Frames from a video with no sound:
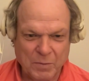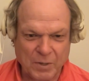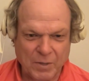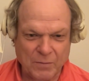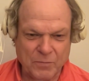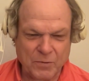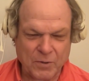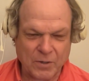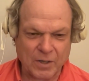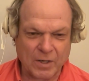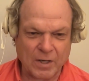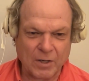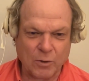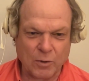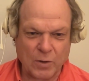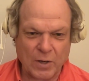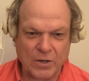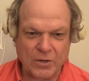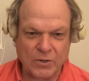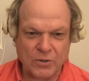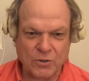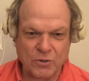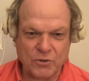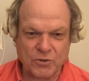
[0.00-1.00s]
But if you're going to
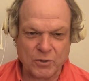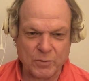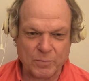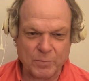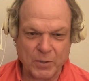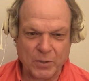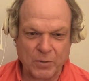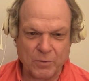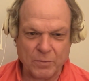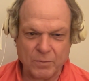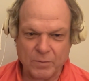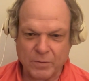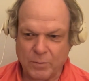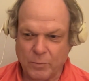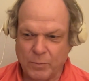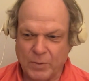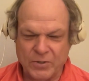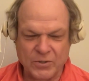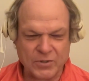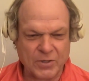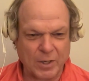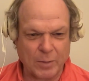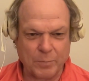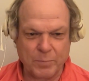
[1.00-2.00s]
go out and use your boat, the
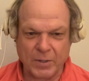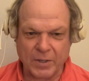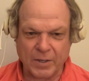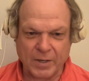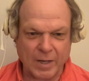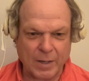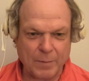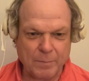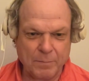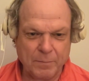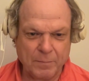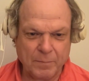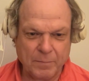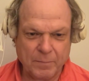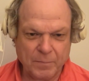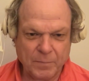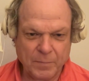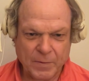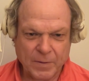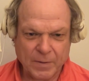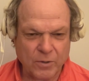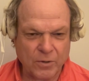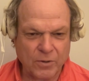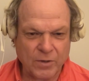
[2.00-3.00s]
wind's going to pick up,
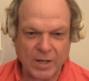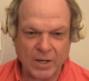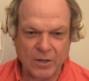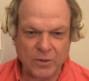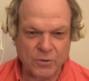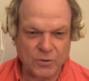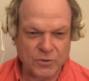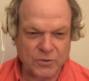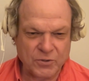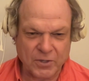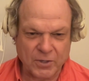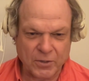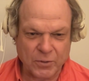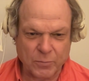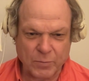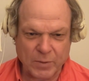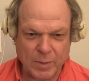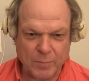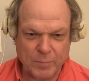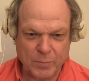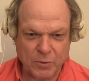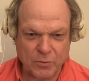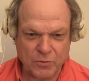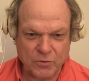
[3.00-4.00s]
or you're not using it the
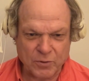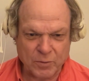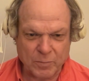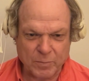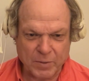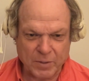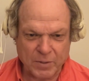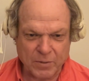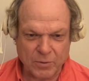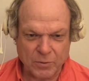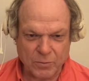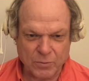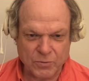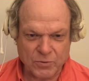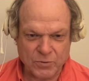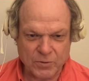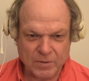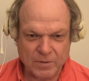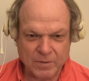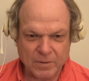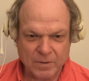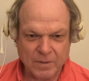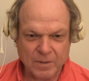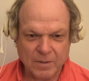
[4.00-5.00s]
way a boat should be
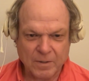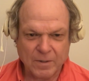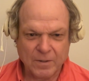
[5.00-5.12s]
used.